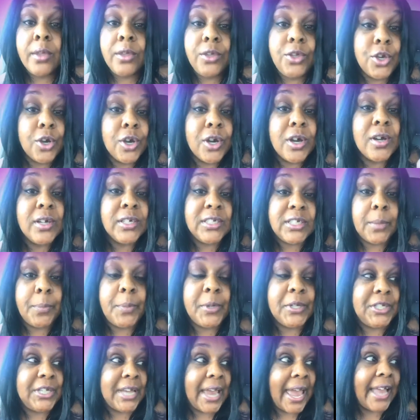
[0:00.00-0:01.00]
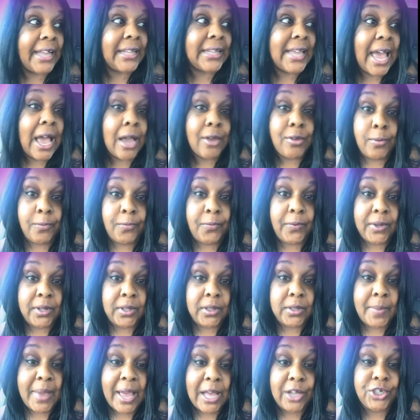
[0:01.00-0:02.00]
you're going to project how you
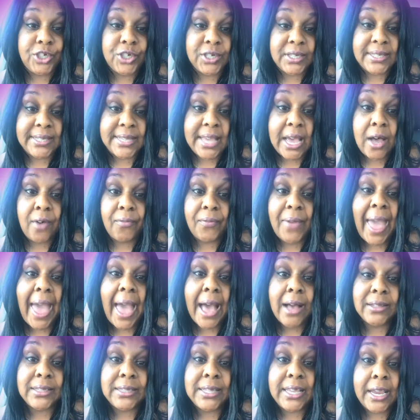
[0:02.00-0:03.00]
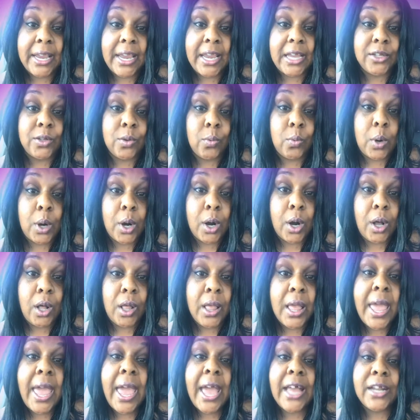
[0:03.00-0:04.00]
feel about yourself out there in the
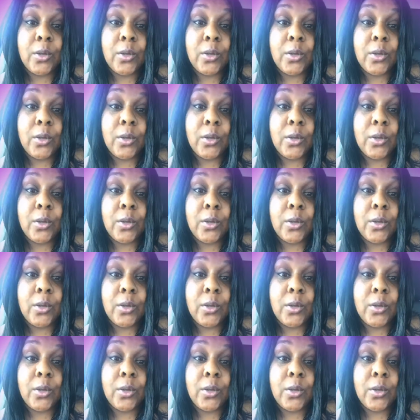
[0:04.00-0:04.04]
world,